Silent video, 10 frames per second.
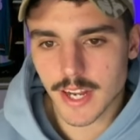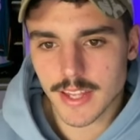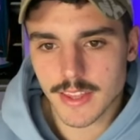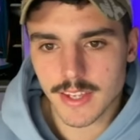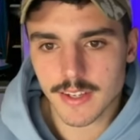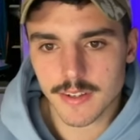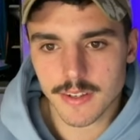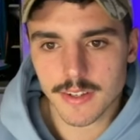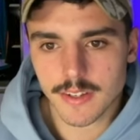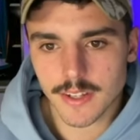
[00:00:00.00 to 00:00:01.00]
I think
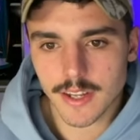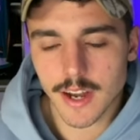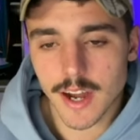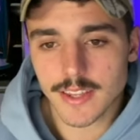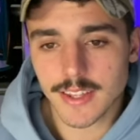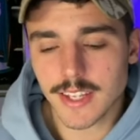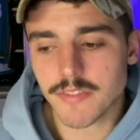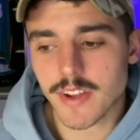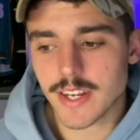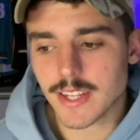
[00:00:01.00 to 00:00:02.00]
I think
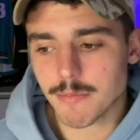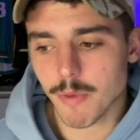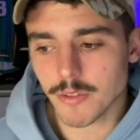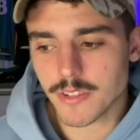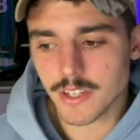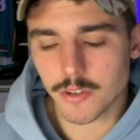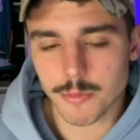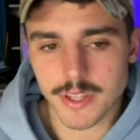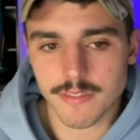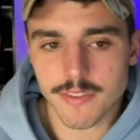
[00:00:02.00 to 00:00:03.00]
if anything, Monty could
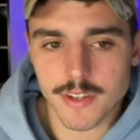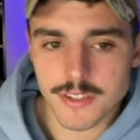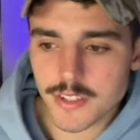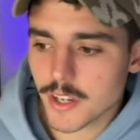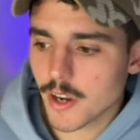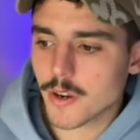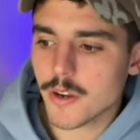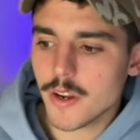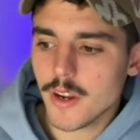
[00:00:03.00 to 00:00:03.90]
be the first to go.